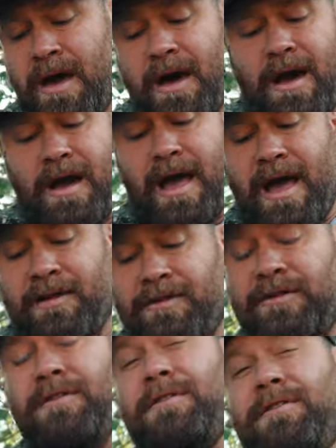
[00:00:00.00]
Uh,
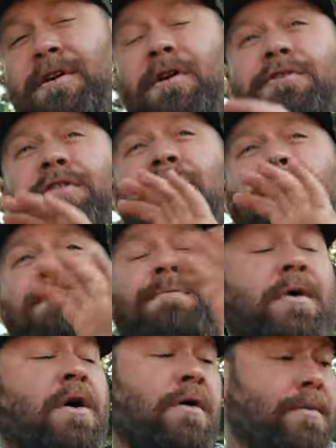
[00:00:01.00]
has so so.
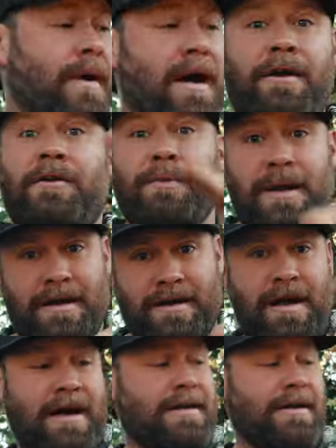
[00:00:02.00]
Oh, here's what I did
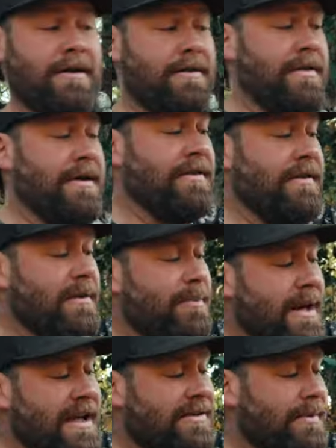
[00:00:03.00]
not tell you. This is a
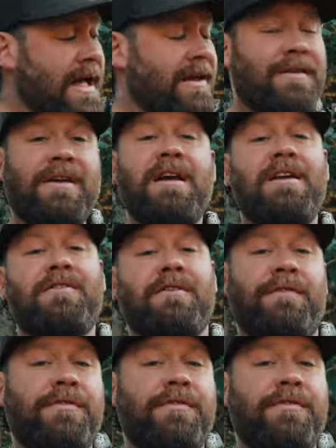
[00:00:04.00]
base magnification of